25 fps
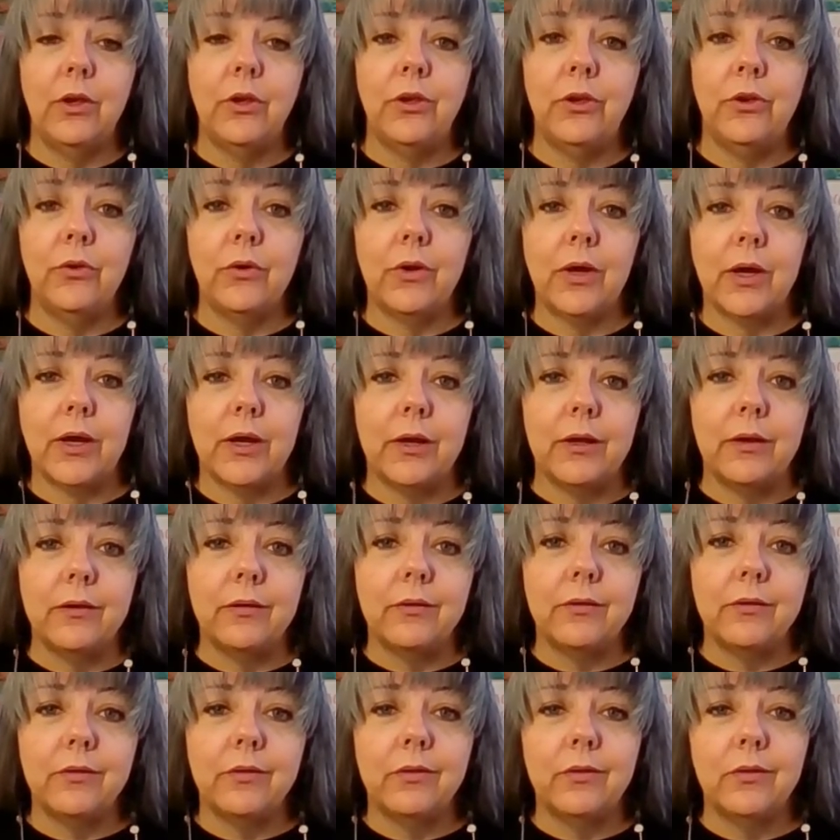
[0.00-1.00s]
you
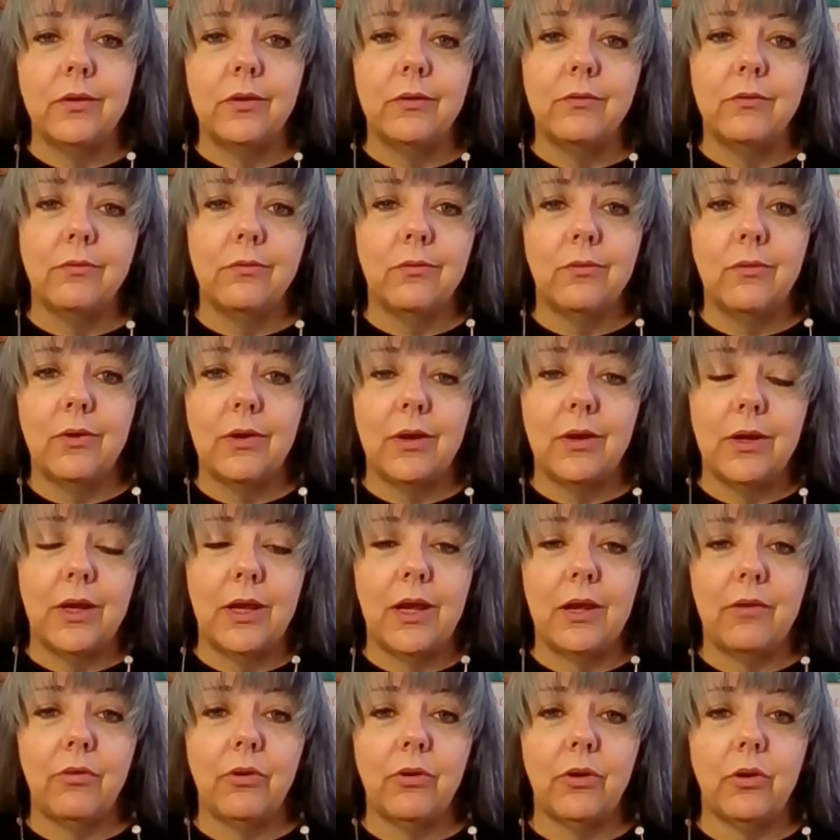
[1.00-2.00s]
guys
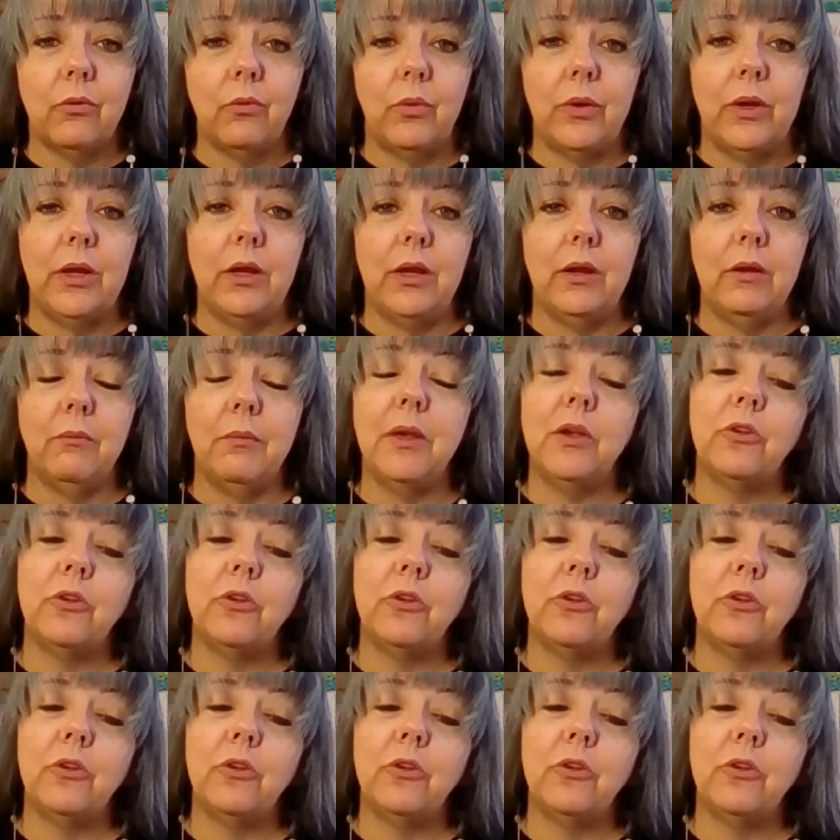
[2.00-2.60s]
have a good week.